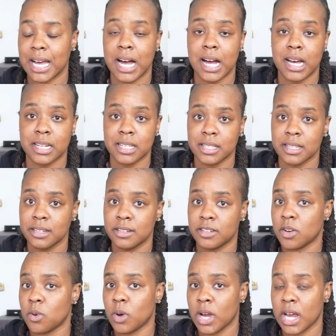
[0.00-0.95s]
honestly
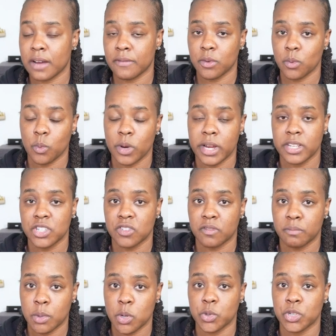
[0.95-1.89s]
don't have the range of
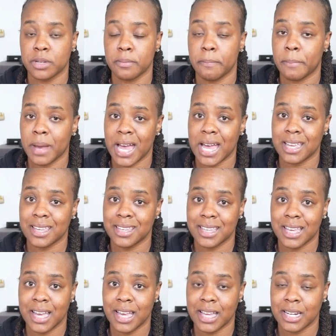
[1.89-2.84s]
motion back
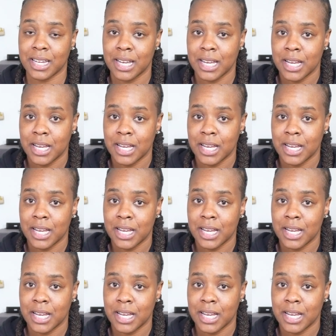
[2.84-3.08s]
yet